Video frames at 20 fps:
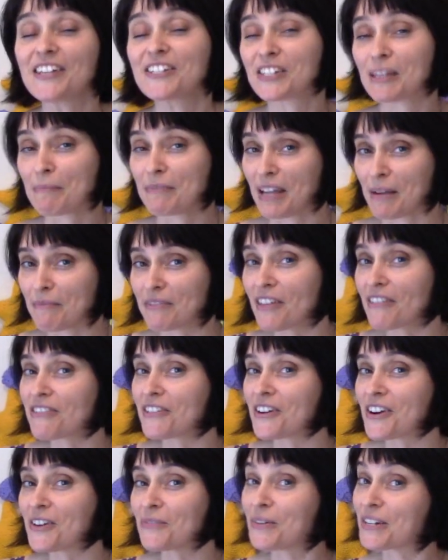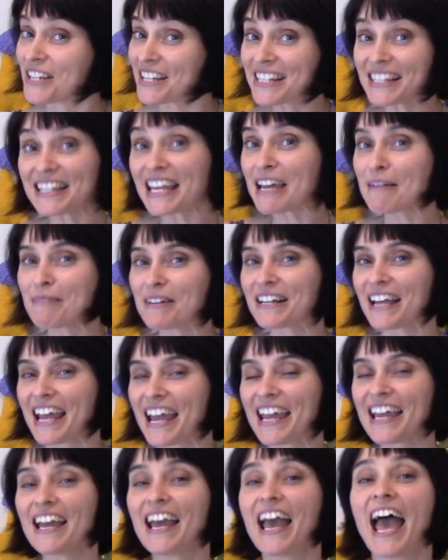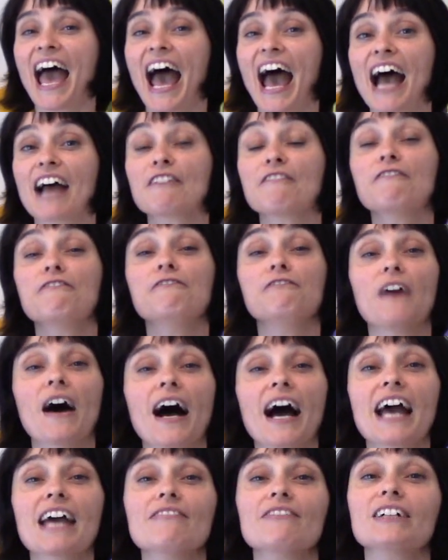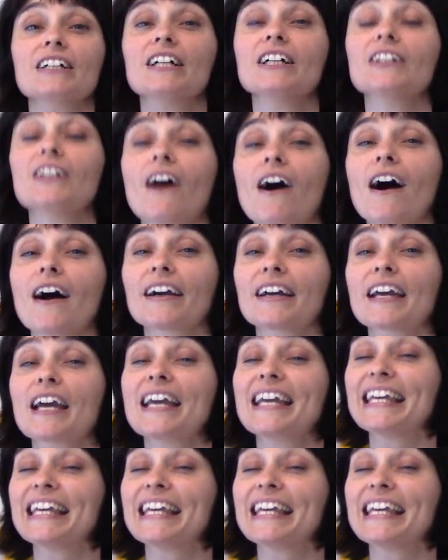September the 3rd, which is Labor Day, at 5 o'clock